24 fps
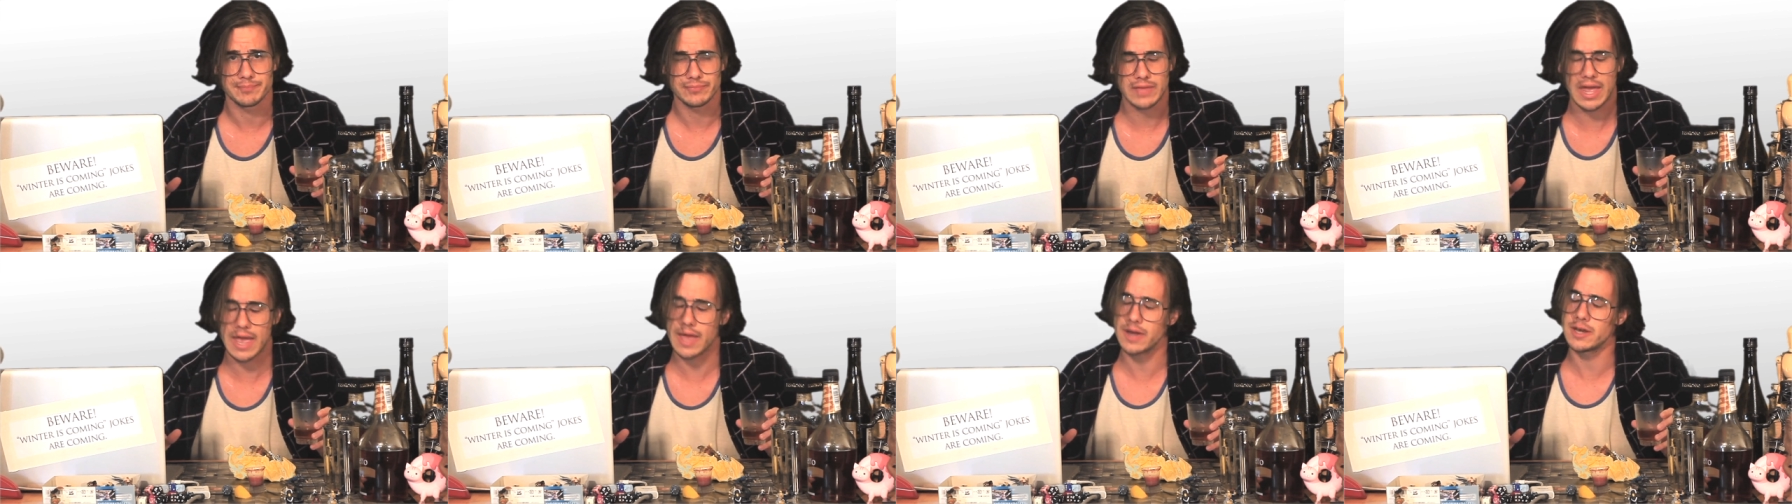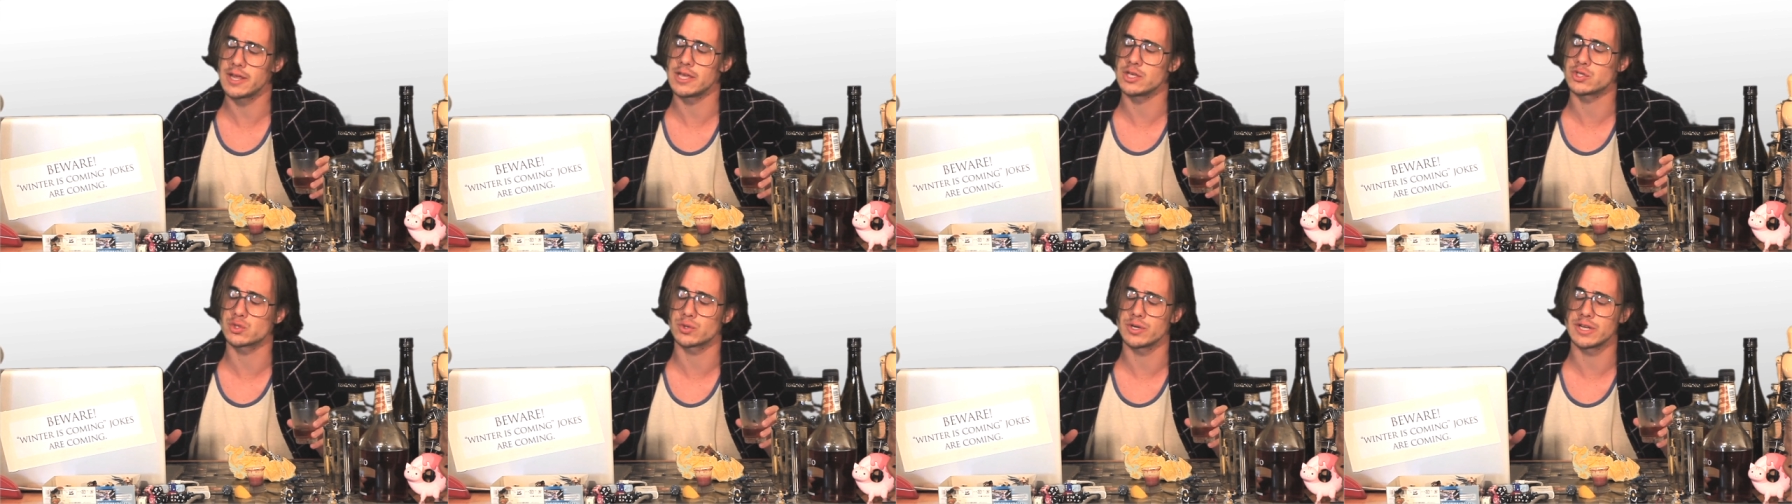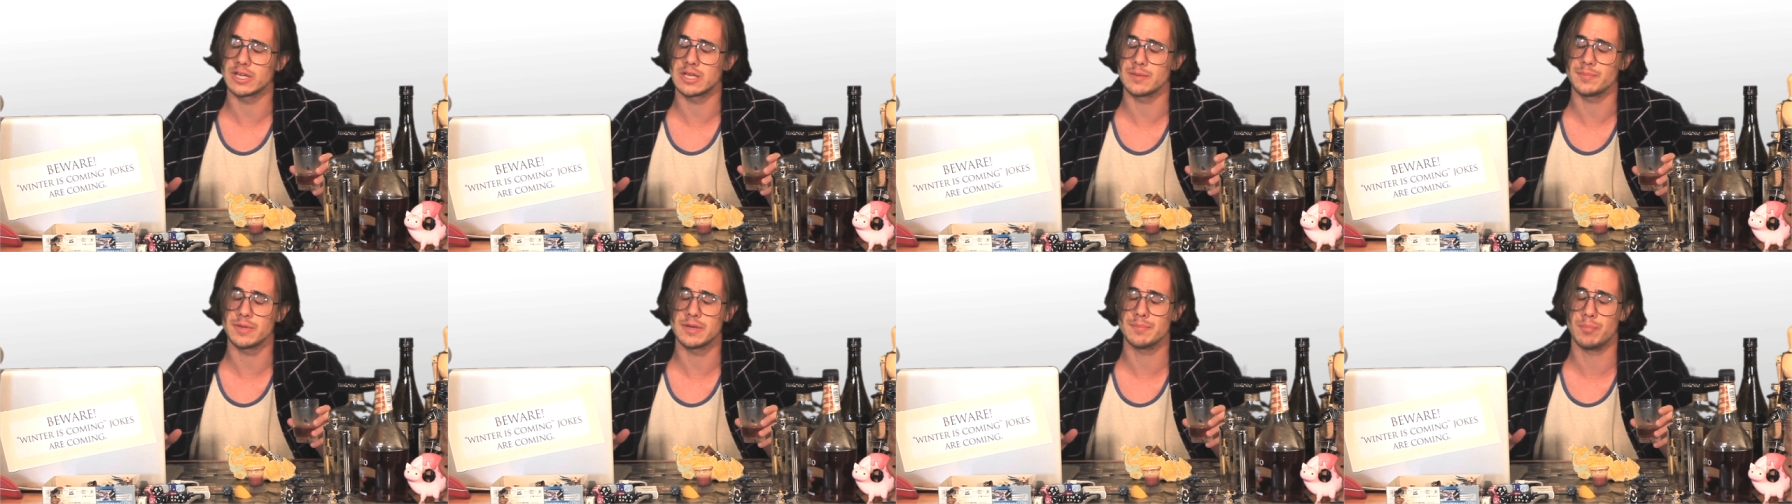And history
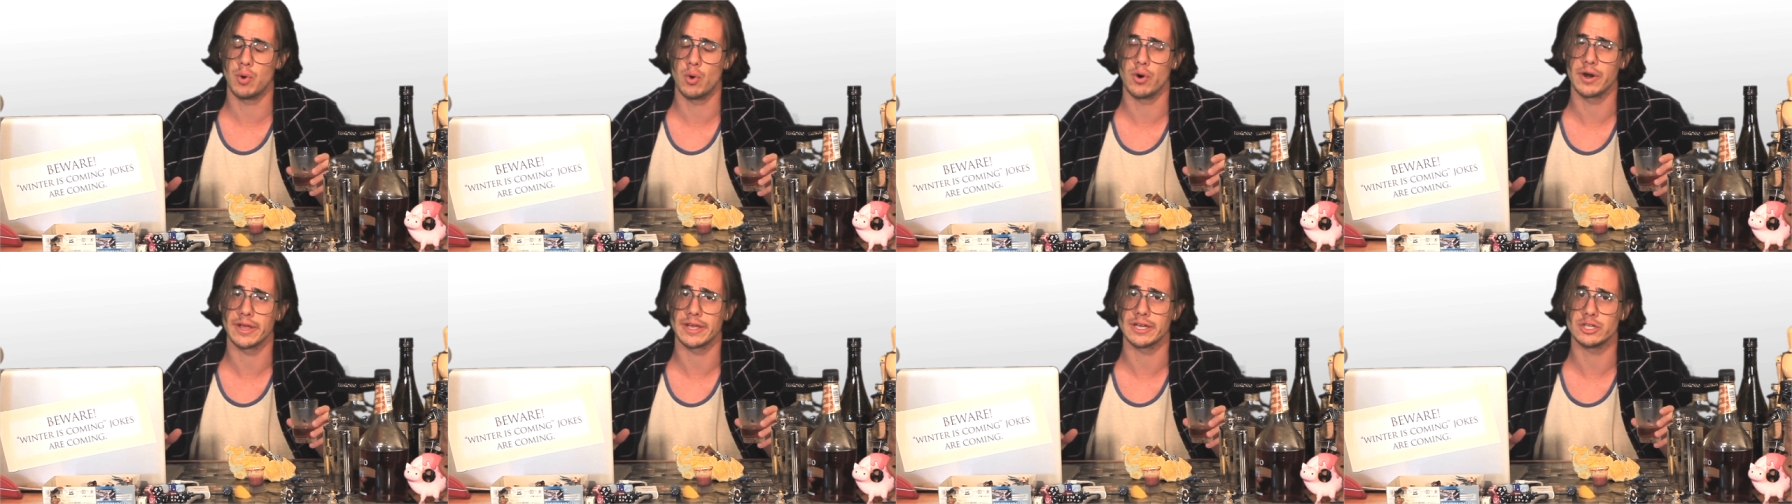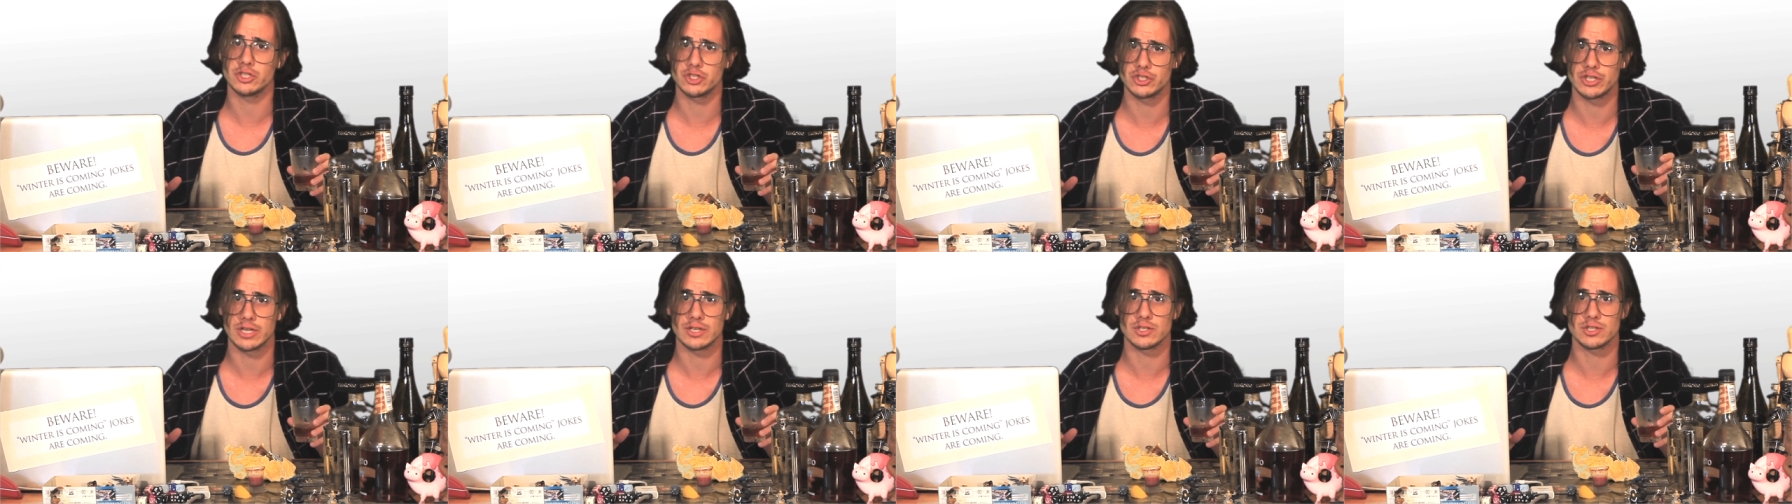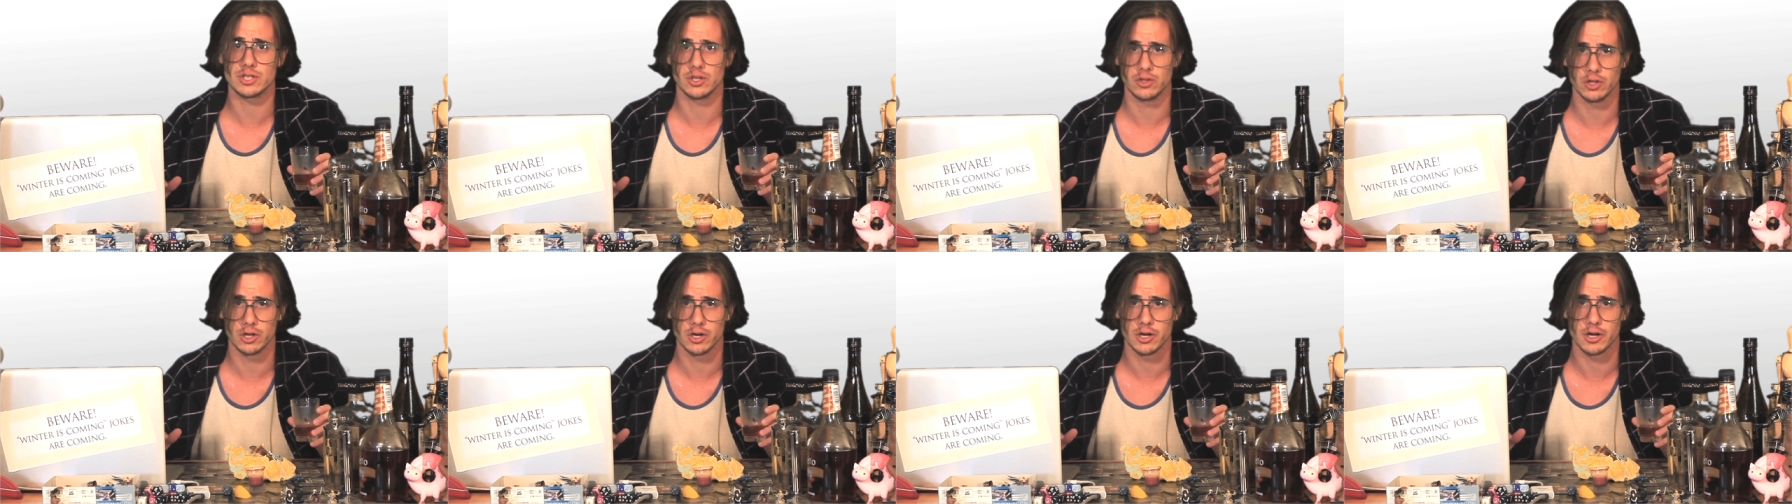can be boring as to
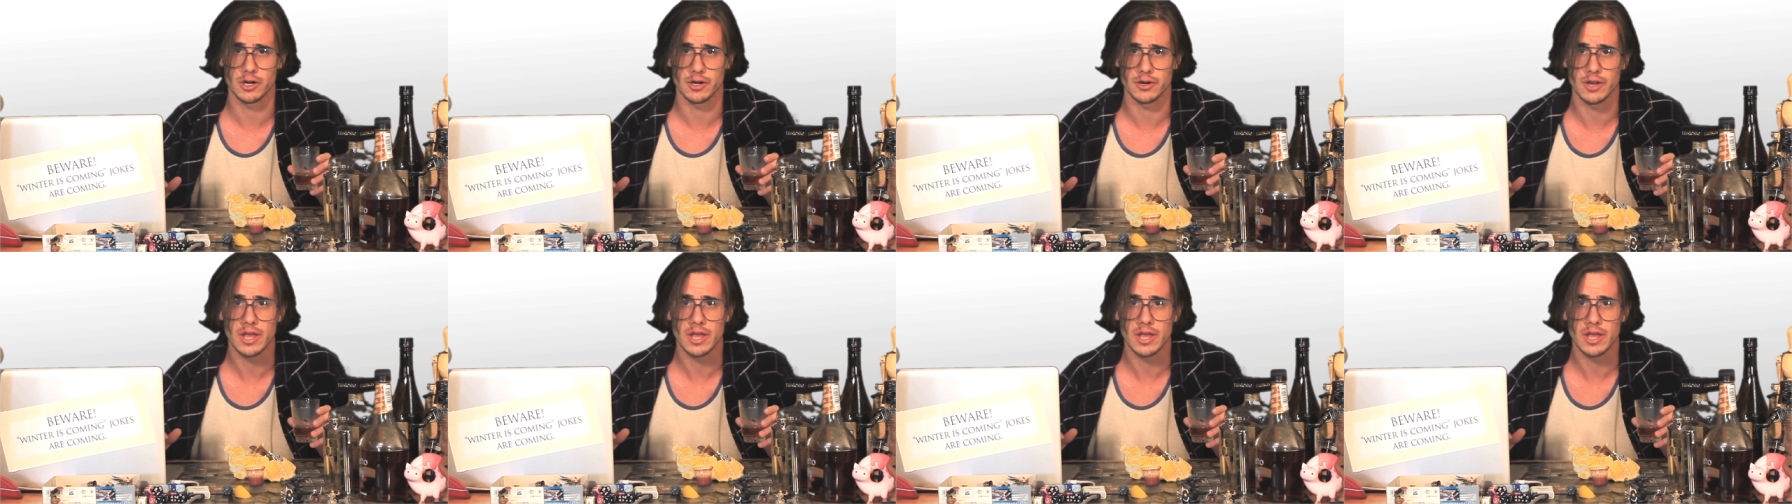learn.